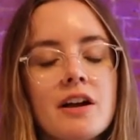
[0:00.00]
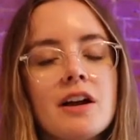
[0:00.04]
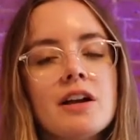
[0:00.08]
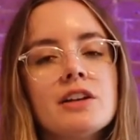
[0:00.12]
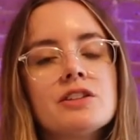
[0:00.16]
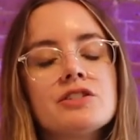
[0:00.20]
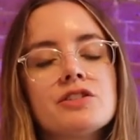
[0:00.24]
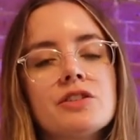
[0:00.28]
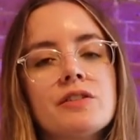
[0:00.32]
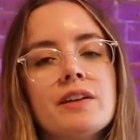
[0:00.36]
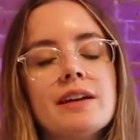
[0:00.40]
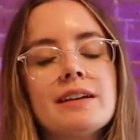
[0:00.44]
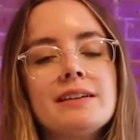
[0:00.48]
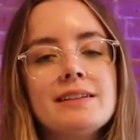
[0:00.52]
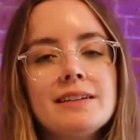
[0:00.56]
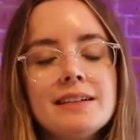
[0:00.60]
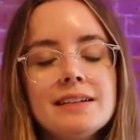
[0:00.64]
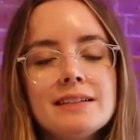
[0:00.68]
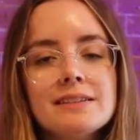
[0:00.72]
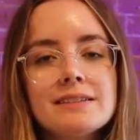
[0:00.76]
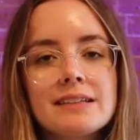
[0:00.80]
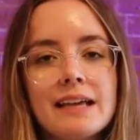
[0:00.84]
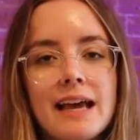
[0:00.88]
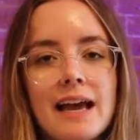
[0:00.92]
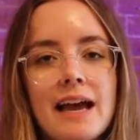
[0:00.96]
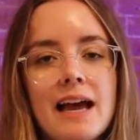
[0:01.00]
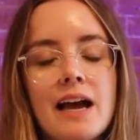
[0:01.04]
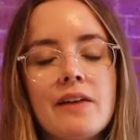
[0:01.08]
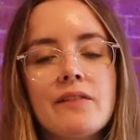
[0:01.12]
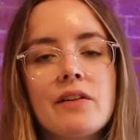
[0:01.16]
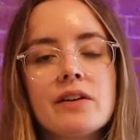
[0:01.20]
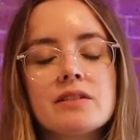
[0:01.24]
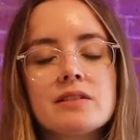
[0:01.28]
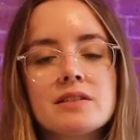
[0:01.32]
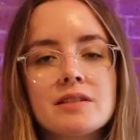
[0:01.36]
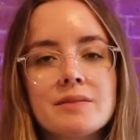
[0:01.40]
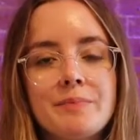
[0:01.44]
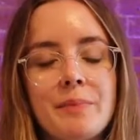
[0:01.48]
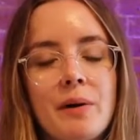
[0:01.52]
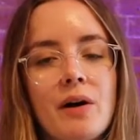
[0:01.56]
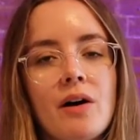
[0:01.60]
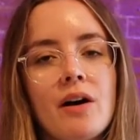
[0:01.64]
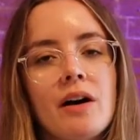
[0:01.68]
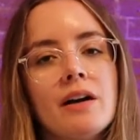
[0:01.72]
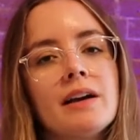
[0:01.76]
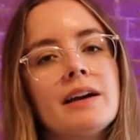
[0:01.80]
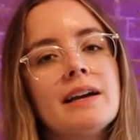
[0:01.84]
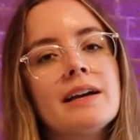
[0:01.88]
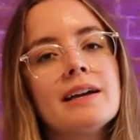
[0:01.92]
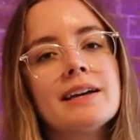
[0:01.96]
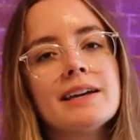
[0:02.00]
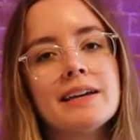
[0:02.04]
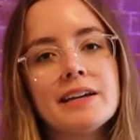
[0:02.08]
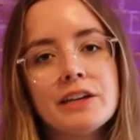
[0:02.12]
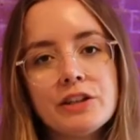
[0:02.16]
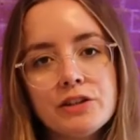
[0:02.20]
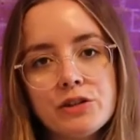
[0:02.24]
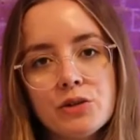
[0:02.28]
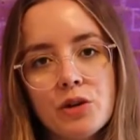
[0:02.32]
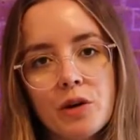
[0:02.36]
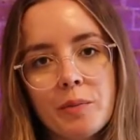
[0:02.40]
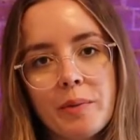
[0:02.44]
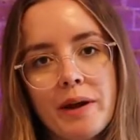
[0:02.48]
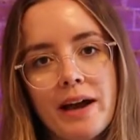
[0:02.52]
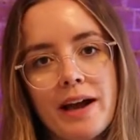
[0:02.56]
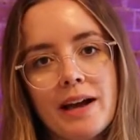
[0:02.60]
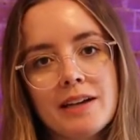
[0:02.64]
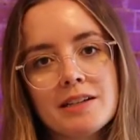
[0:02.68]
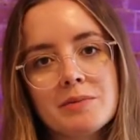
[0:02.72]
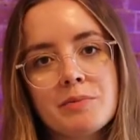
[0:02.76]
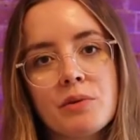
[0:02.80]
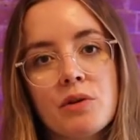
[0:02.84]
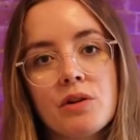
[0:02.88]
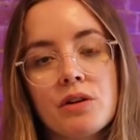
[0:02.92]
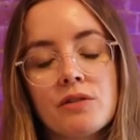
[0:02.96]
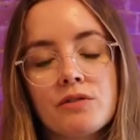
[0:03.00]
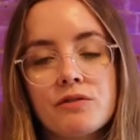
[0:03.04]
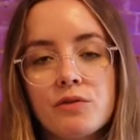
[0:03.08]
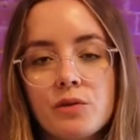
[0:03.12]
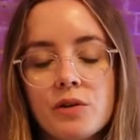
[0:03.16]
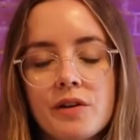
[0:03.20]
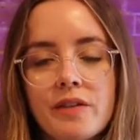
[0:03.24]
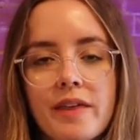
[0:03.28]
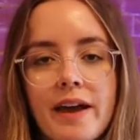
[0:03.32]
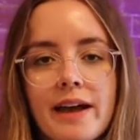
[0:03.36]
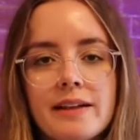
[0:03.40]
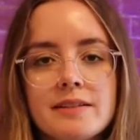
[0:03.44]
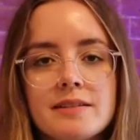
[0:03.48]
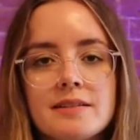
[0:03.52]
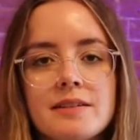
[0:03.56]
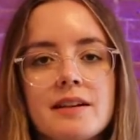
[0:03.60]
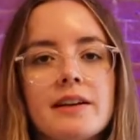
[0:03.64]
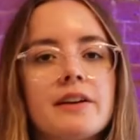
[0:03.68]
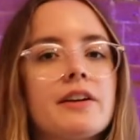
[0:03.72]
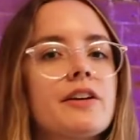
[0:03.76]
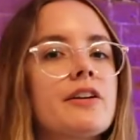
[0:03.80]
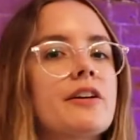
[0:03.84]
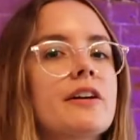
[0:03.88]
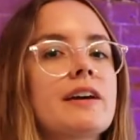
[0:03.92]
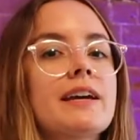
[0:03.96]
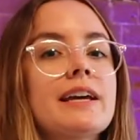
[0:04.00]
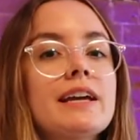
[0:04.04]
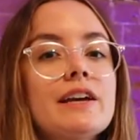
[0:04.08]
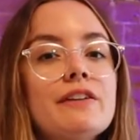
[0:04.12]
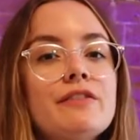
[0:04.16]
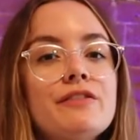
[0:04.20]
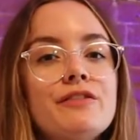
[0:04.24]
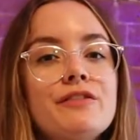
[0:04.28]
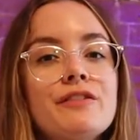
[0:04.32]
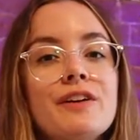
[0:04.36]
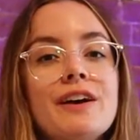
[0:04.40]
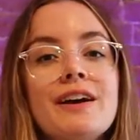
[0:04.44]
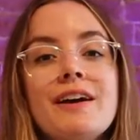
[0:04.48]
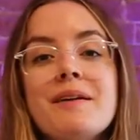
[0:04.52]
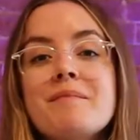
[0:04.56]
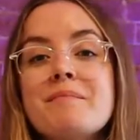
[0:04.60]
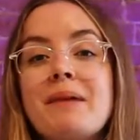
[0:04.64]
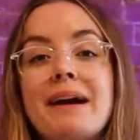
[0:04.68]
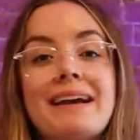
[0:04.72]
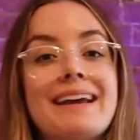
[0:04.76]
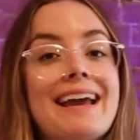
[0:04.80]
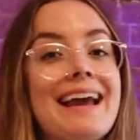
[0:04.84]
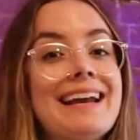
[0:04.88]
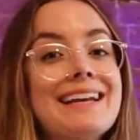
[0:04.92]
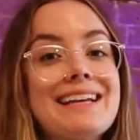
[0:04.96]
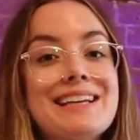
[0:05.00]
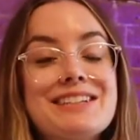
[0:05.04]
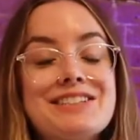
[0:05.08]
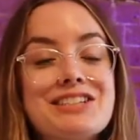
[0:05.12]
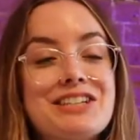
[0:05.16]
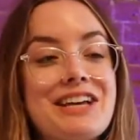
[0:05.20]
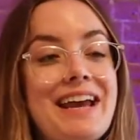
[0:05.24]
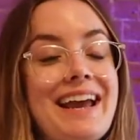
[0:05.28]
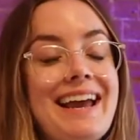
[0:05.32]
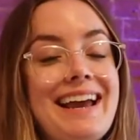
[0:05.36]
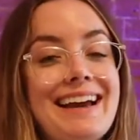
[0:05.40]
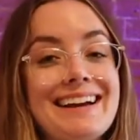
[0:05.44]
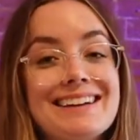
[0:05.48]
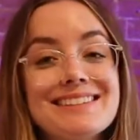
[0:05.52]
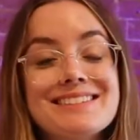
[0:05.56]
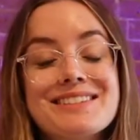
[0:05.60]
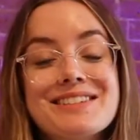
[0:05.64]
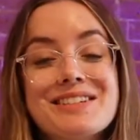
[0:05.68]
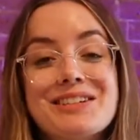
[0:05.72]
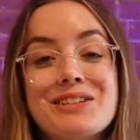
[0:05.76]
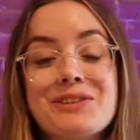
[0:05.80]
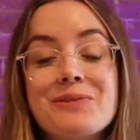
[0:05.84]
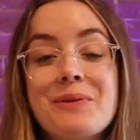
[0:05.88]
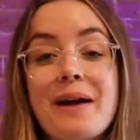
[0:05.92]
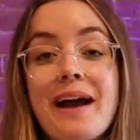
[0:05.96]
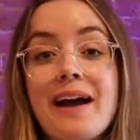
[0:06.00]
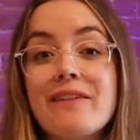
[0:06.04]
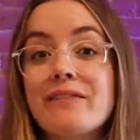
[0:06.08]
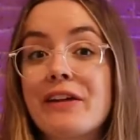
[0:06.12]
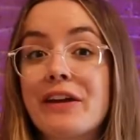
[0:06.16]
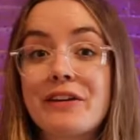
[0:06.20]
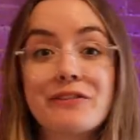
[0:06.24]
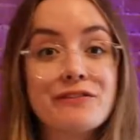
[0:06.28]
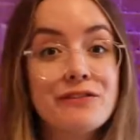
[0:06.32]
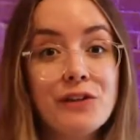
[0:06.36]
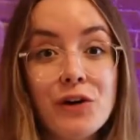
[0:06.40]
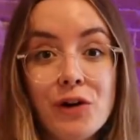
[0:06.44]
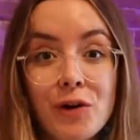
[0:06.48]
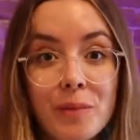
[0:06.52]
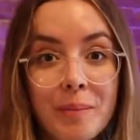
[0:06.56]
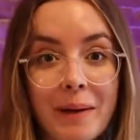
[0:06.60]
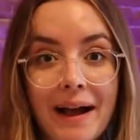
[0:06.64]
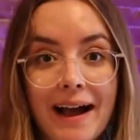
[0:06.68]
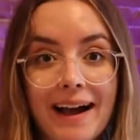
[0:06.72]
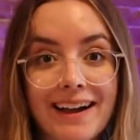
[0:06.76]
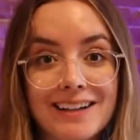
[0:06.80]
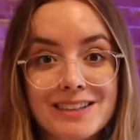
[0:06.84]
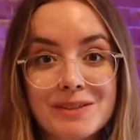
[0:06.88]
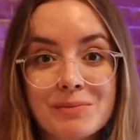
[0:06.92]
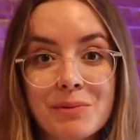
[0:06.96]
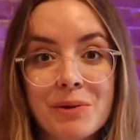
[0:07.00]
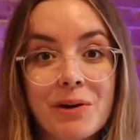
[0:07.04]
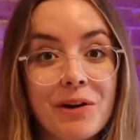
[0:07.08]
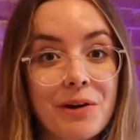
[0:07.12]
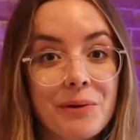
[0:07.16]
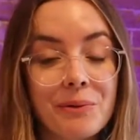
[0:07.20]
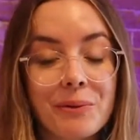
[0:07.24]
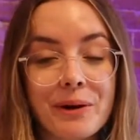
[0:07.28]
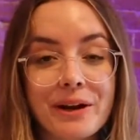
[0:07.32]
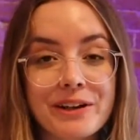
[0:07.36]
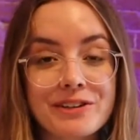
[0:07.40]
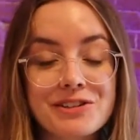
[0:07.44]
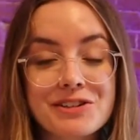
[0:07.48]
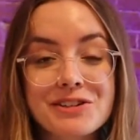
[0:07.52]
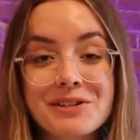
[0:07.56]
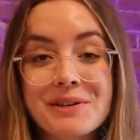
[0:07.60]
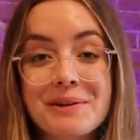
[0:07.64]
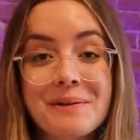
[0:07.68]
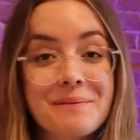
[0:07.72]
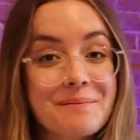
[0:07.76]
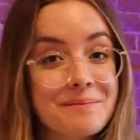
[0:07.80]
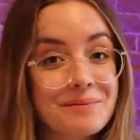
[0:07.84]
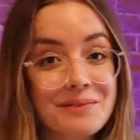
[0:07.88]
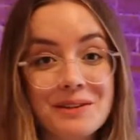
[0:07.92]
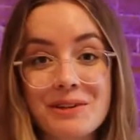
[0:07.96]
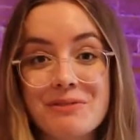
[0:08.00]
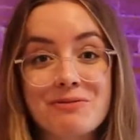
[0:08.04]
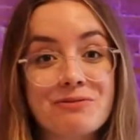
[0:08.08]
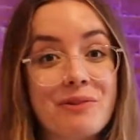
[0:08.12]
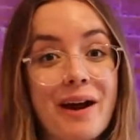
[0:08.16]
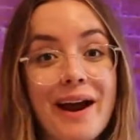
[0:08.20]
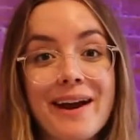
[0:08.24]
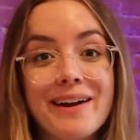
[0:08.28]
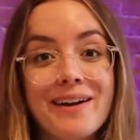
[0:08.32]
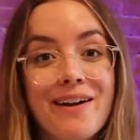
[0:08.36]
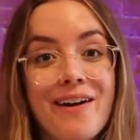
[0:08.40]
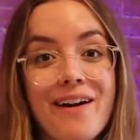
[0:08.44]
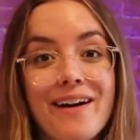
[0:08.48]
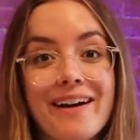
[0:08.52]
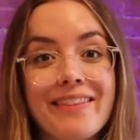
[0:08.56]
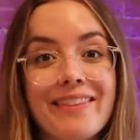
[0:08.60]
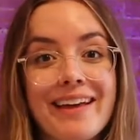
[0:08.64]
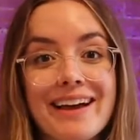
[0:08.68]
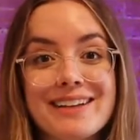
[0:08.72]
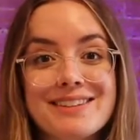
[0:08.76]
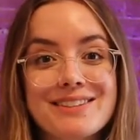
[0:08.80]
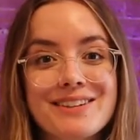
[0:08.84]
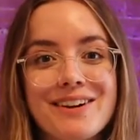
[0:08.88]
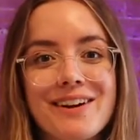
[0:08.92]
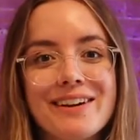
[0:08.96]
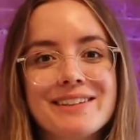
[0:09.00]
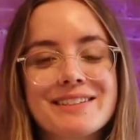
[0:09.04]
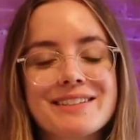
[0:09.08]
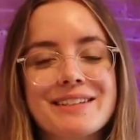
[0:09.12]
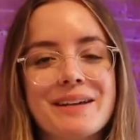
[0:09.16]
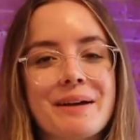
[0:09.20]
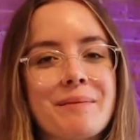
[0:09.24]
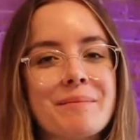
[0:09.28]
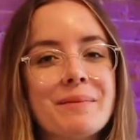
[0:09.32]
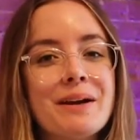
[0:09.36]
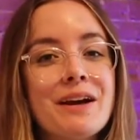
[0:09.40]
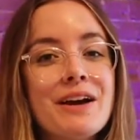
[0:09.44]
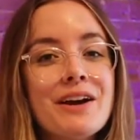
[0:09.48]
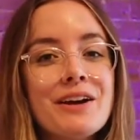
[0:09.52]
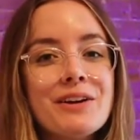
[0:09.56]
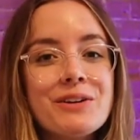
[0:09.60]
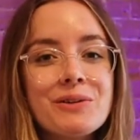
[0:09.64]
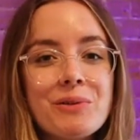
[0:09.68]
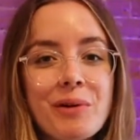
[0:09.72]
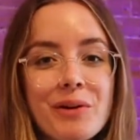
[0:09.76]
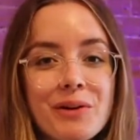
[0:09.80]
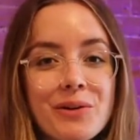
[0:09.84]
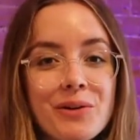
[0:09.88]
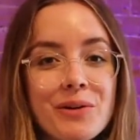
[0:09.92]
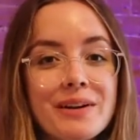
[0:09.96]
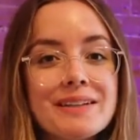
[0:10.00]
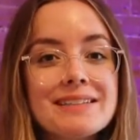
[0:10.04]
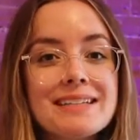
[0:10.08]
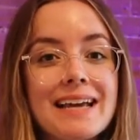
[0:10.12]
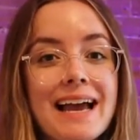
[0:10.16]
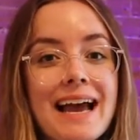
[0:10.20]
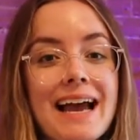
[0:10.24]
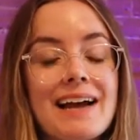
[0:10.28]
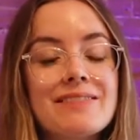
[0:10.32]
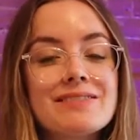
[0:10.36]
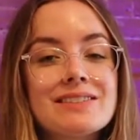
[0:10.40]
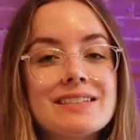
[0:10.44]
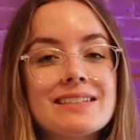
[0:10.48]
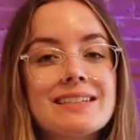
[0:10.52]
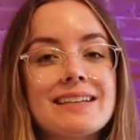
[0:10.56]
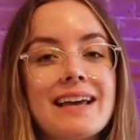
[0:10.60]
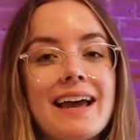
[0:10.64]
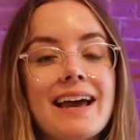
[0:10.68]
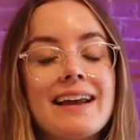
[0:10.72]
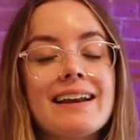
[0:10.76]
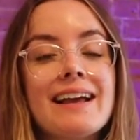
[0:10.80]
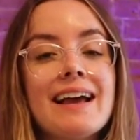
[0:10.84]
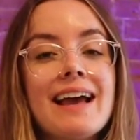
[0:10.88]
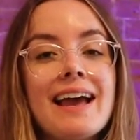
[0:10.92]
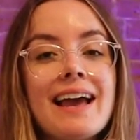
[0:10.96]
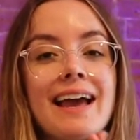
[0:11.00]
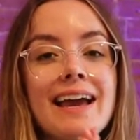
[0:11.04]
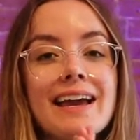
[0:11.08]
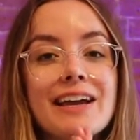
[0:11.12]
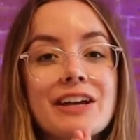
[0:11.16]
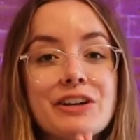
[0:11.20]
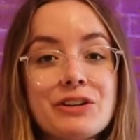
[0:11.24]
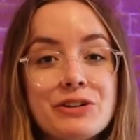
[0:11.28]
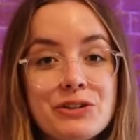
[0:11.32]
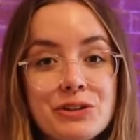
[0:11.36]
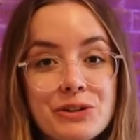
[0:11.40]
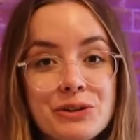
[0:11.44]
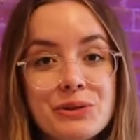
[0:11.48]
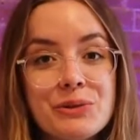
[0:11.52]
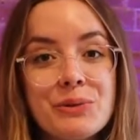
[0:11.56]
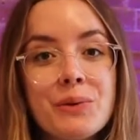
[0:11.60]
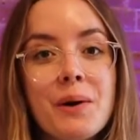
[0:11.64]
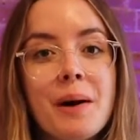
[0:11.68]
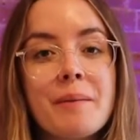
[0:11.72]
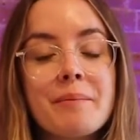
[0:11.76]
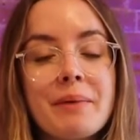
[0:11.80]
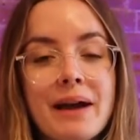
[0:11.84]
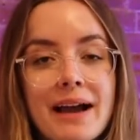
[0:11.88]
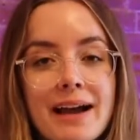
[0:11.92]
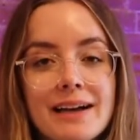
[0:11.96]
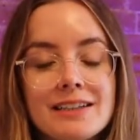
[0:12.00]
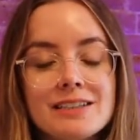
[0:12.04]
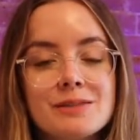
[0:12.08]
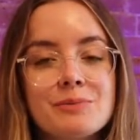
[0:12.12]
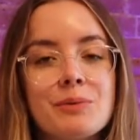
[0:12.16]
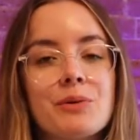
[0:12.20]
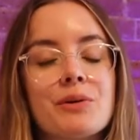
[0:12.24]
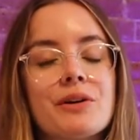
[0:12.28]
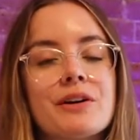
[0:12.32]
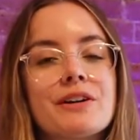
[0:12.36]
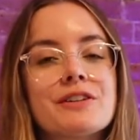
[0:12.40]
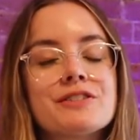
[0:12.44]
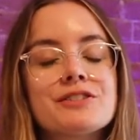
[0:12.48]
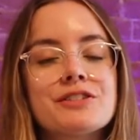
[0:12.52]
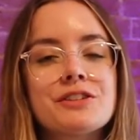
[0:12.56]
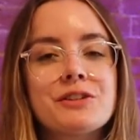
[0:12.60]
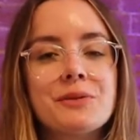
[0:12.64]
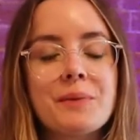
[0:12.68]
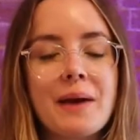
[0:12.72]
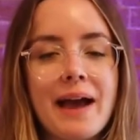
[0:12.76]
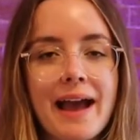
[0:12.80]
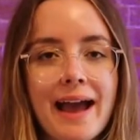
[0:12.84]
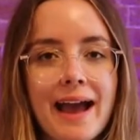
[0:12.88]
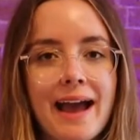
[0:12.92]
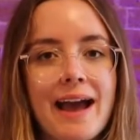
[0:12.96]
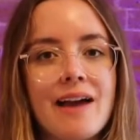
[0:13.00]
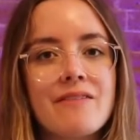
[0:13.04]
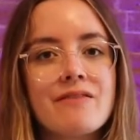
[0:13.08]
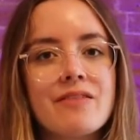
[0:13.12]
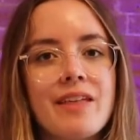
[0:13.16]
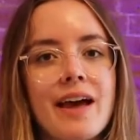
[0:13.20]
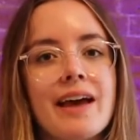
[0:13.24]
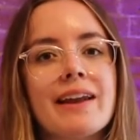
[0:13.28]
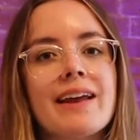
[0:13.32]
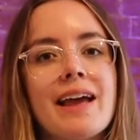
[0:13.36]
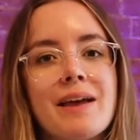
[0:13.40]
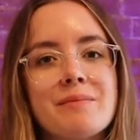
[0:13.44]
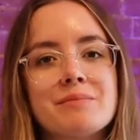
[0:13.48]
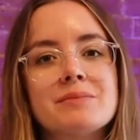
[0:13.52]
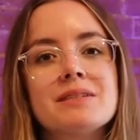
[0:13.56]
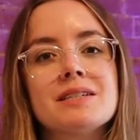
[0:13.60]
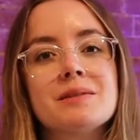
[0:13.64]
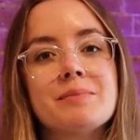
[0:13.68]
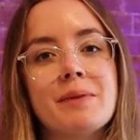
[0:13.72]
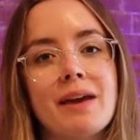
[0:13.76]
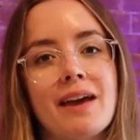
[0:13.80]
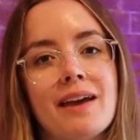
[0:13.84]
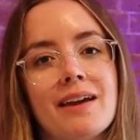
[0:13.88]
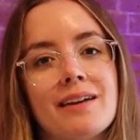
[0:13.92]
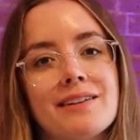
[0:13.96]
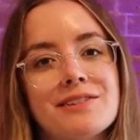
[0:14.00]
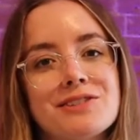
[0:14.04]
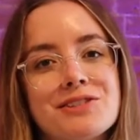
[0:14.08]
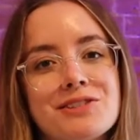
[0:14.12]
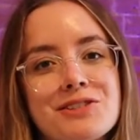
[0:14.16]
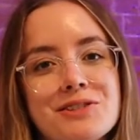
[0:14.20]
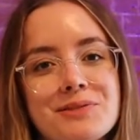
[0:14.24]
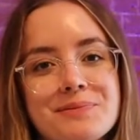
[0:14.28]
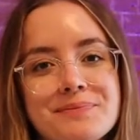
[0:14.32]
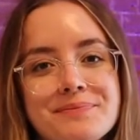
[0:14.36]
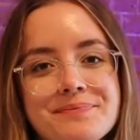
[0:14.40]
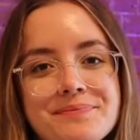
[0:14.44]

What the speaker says: So they need to have a spot in your passport for that sticker. If by any chance you have a full passport, which right on, that's awesome, you are going to have to get a new passport so you have that empty page.